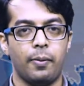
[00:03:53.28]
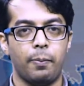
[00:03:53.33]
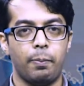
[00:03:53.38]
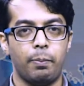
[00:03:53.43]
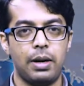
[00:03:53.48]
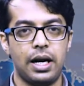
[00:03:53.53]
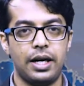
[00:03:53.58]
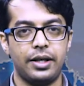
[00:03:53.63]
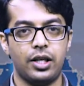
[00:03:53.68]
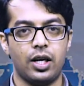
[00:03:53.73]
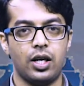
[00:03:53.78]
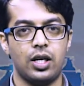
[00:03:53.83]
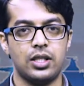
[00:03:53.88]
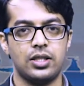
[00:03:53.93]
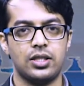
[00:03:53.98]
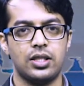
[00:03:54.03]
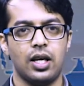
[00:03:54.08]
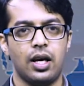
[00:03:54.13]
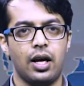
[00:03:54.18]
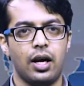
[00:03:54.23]

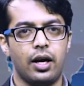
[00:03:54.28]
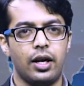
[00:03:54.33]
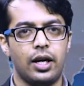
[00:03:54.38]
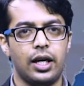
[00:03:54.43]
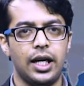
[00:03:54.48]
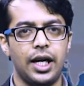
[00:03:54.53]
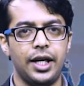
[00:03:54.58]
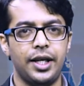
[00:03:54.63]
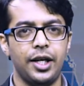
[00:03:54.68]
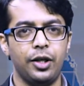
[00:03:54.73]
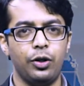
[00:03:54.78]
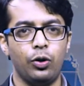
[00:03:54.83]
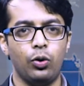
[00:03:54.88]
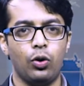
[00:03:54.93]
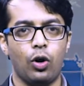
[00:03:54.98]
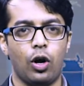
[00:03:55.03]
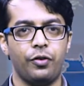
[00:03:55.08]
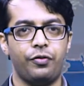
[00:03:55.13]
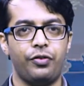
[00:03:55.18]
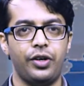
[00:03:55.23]
matters relating to
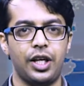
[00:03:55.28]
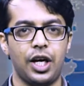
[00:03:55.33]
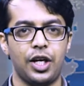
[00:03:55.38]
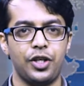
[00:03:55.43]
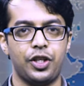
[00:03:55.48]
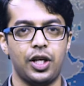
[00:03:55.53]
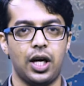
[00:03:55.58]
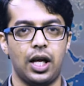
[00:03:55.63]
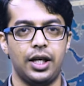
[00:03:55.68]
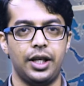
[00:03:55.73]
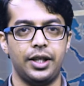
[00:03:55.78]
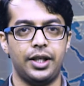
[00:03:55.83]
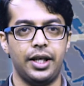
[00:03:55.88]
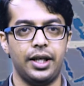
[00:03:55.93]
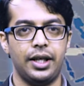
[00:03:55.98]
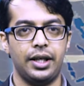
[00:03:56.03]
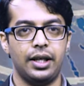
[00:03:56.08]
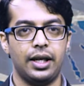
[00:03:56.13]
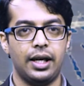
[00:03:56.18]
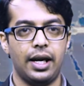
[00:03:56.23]

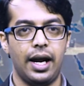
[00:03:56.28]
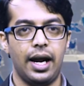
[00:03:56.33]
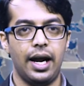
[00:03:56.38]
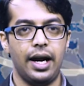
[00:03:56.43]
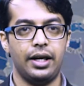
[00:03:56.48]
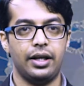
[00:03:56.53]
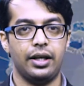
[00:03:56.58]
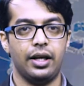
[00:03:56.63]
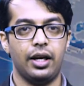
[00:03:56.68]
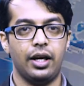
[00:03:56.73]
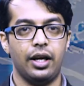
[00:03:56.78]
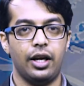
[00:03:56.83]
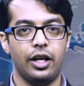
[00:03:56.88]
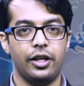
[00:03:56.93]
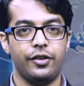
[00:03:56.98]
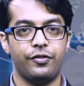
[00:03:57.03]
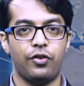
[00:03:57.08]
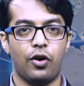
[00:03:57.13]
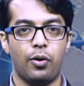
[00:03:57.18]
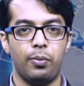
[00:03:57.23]
confidentiality and
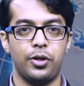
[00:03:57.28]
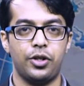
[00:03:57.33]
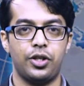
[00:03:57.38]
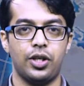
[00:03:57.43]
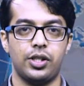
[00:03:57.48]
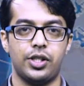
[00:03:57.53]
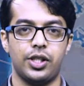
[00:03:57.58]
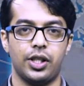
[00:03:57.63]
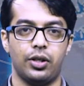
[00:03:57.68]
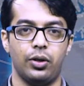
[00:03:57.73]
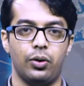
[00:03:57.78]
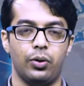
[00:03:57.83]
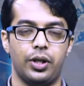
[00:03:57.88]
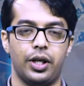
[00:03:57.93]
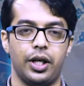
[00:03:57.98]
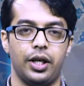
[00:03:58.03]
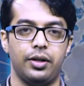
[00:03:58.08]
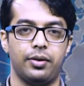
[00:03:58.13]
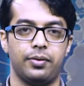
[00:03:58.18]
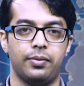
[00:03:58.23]
information
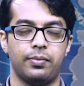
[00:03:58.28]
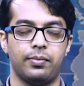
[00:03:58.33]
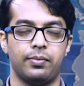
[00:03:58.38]
security,